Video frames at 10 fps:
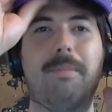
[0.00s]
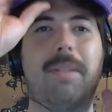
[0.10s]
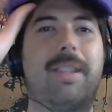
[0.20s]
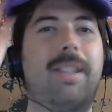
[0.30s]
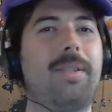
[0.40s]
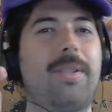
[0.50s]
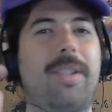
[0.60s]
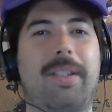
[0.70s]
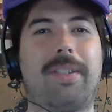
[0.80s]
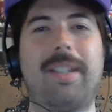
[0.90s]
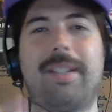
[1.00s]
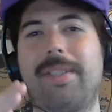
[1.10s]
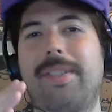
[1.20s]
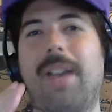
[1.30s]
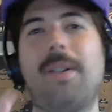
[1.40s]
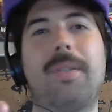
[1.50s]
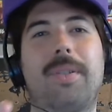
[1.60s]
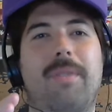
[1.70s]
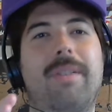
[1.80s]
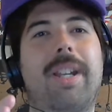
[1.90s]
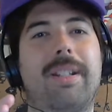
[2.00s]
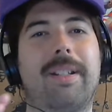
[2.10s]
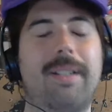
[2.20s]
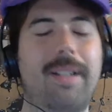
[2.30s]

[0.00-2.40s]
but I think there's like a slight southern twang in it.